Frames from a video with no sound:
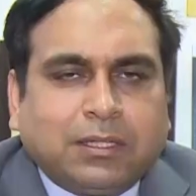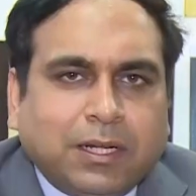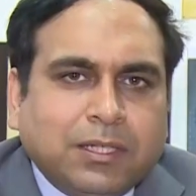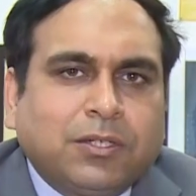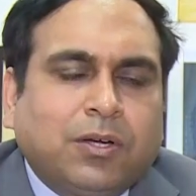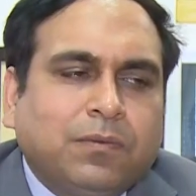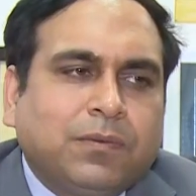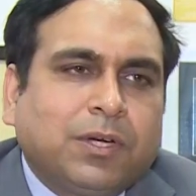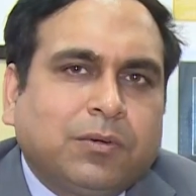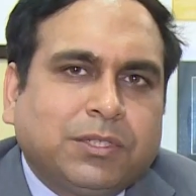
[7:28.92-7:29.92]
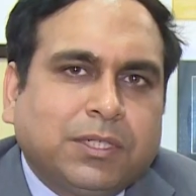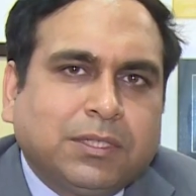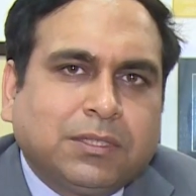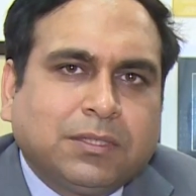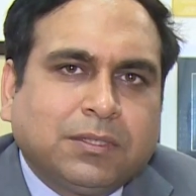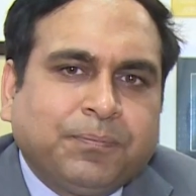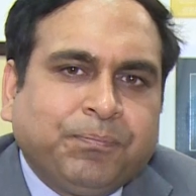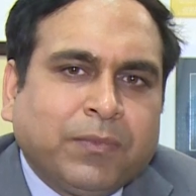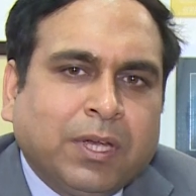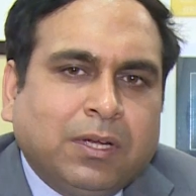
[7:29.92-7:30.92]
thrust of the questions
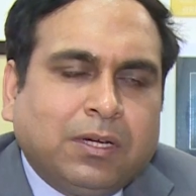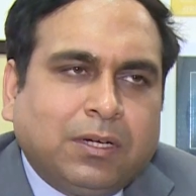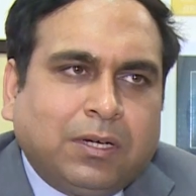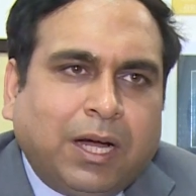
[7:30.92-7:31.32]
uh,